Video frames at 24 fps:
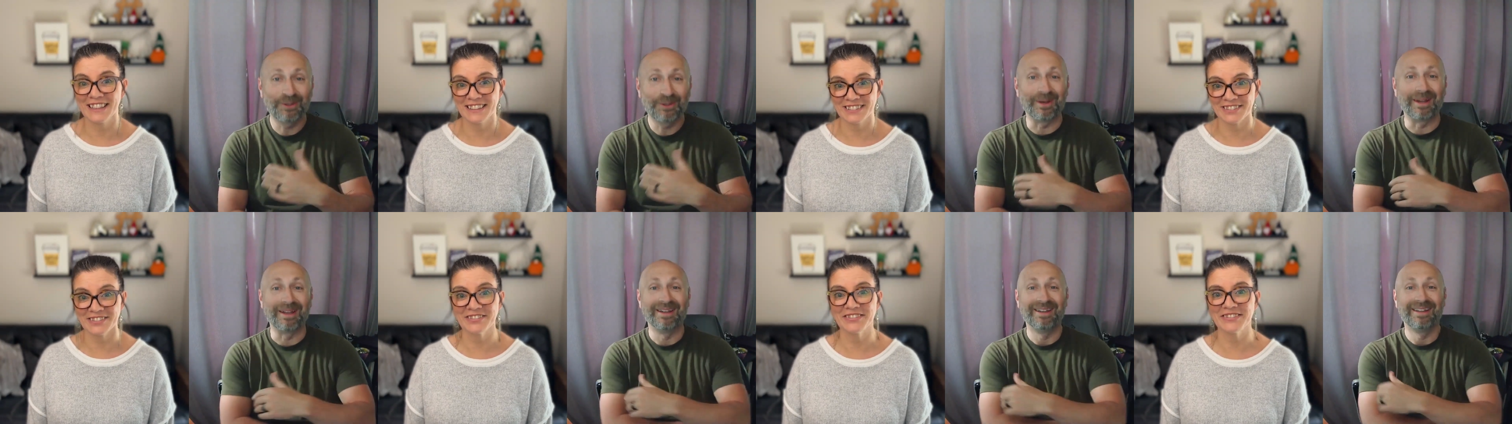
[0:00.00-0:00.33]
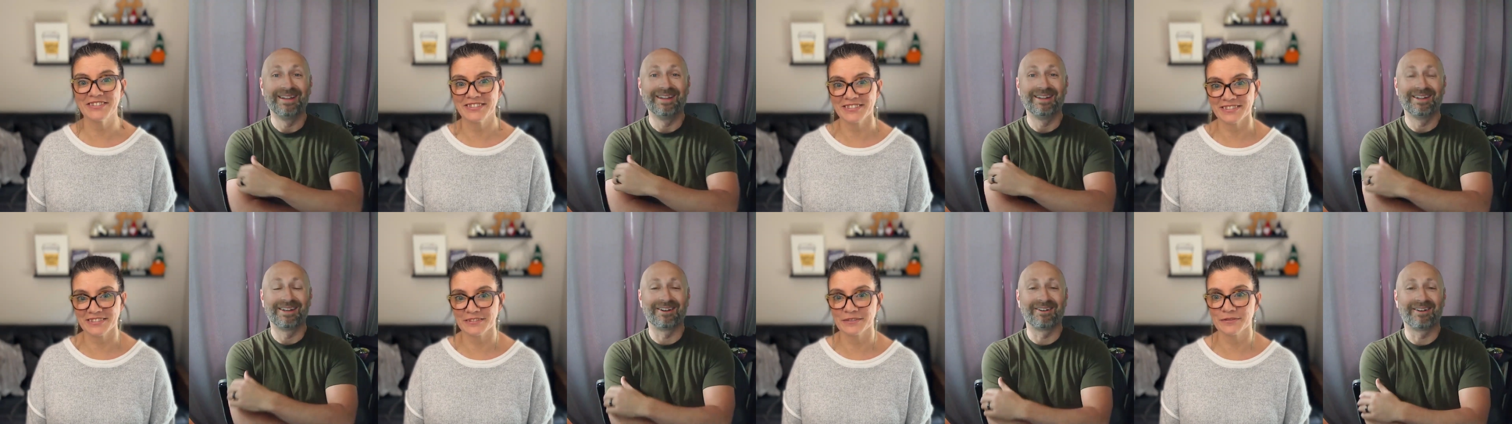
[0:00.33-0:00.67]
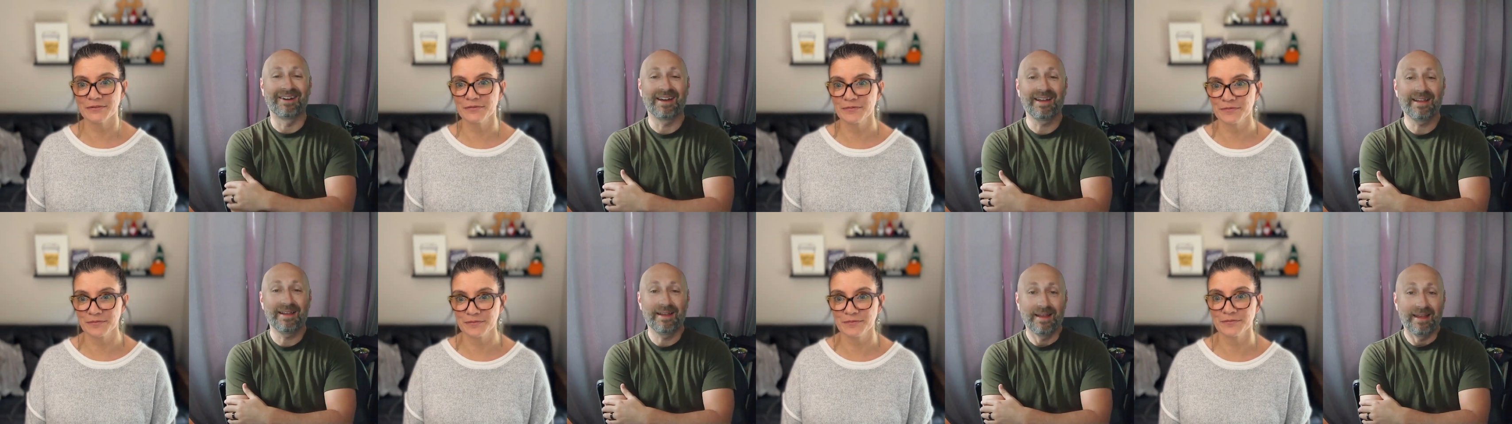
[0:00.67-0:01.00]
Speaker 1: do it all
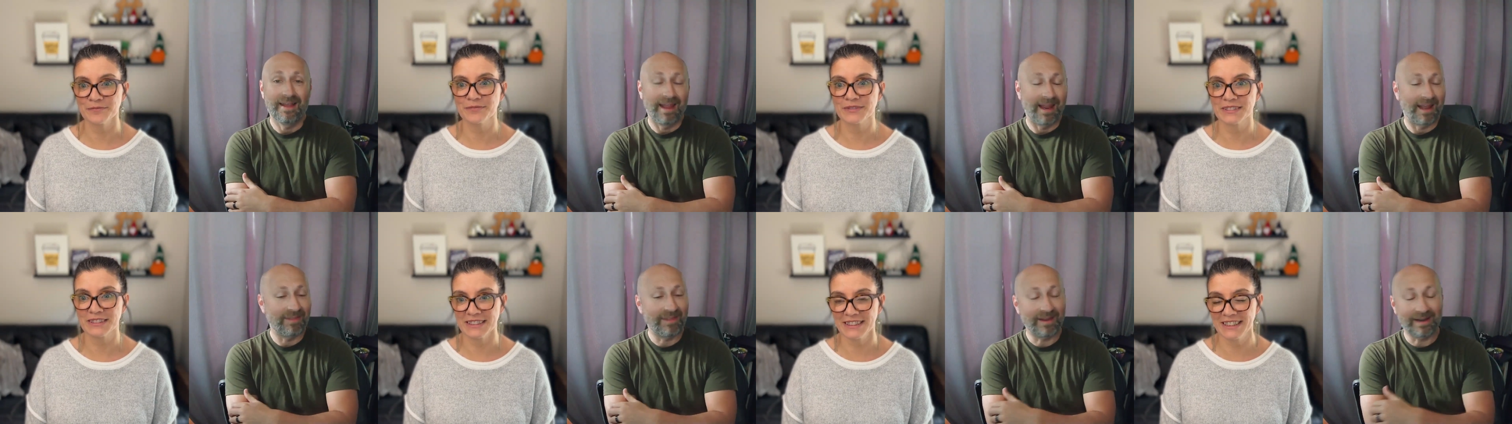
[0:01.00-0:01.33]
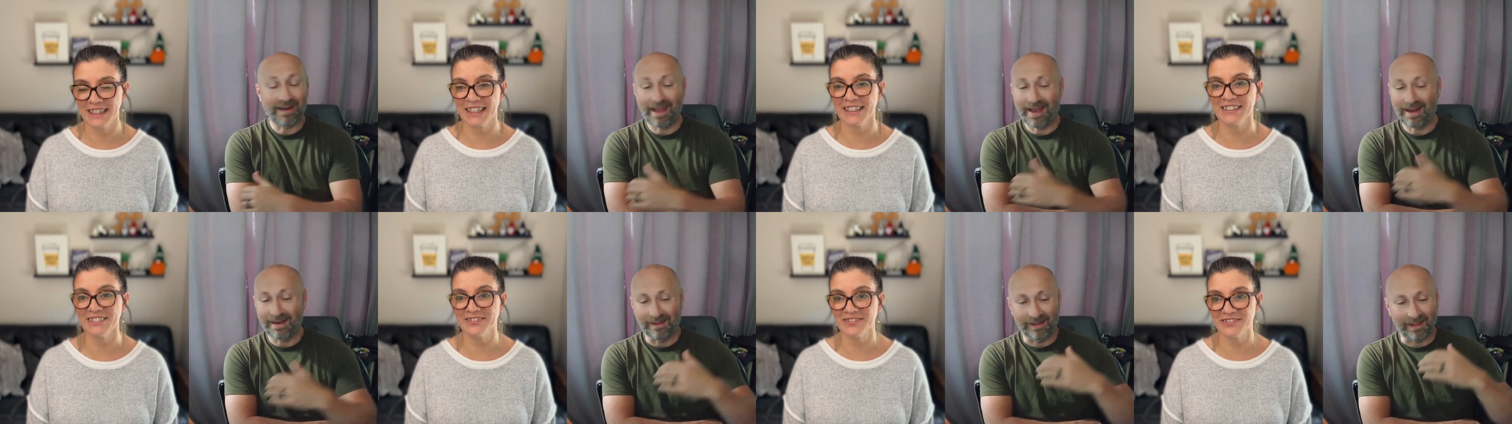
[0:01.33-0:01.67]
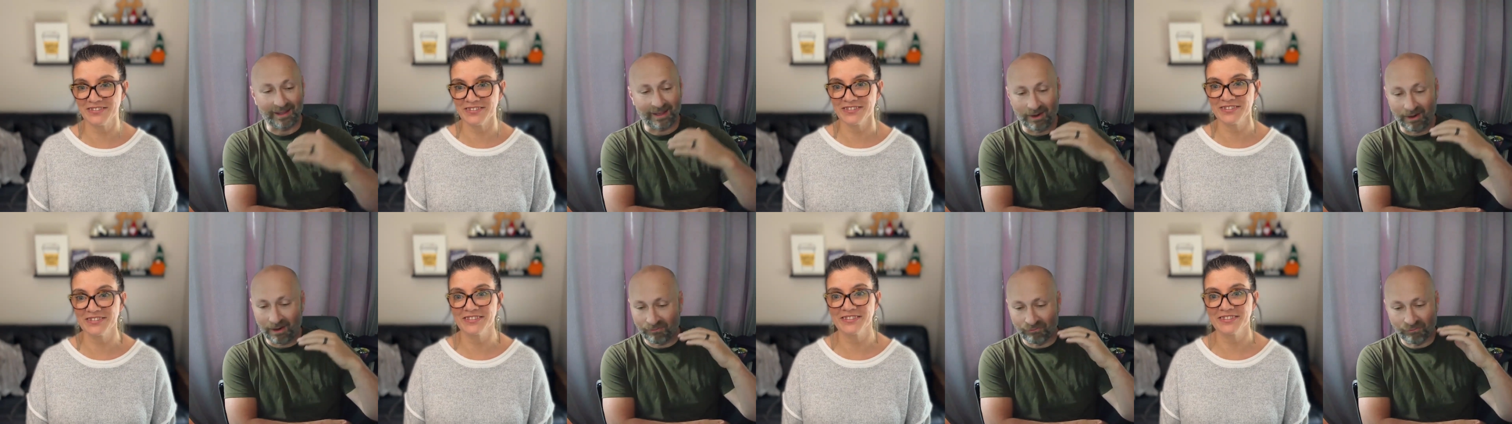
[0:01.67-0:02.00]
right and then I had like
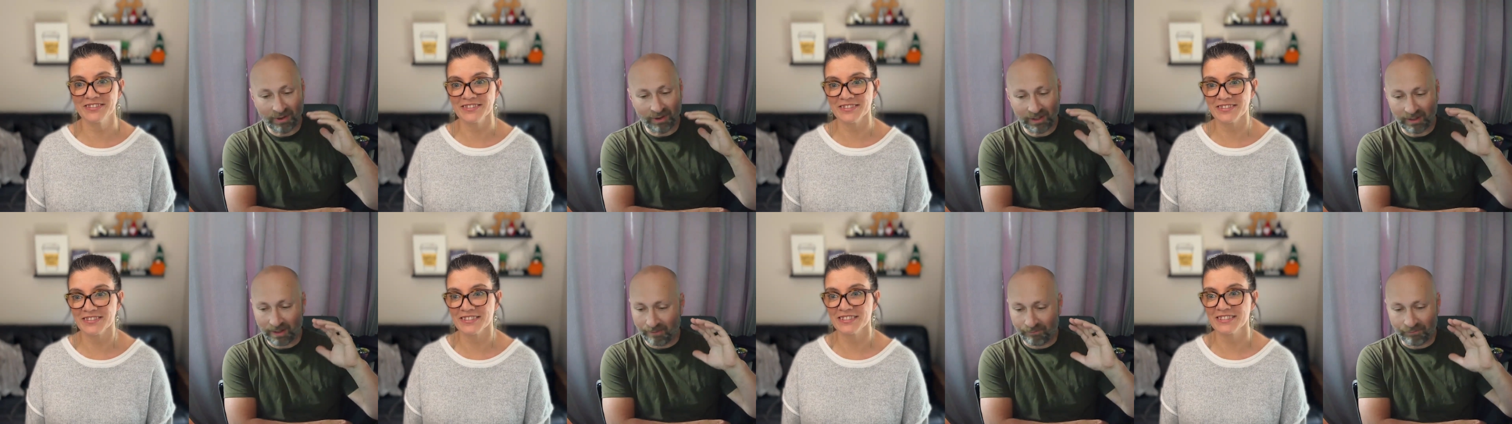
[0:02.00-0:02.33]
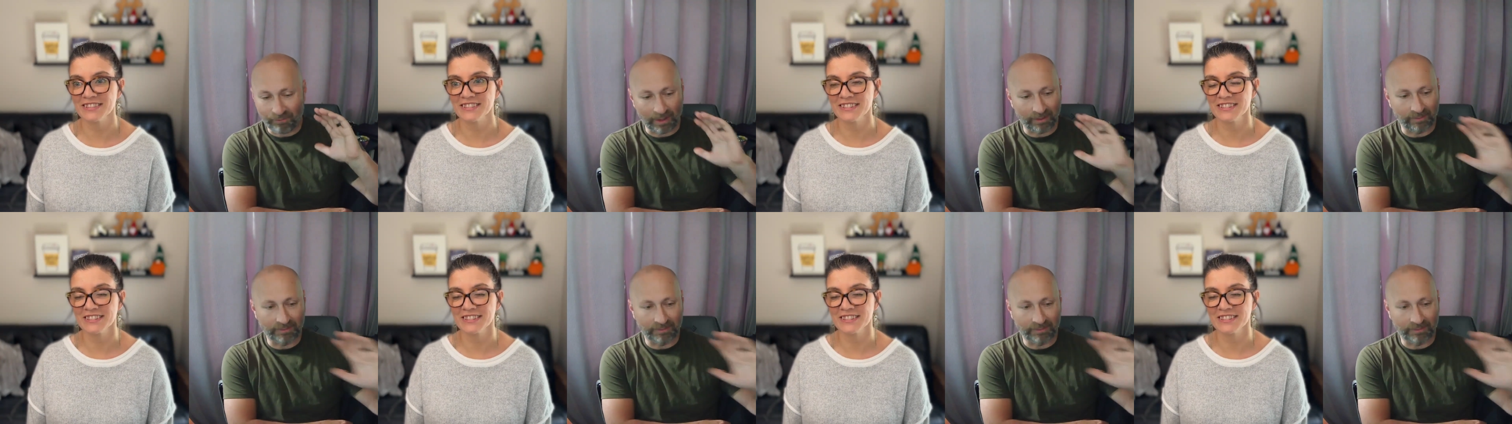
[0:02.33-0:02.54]
a real a,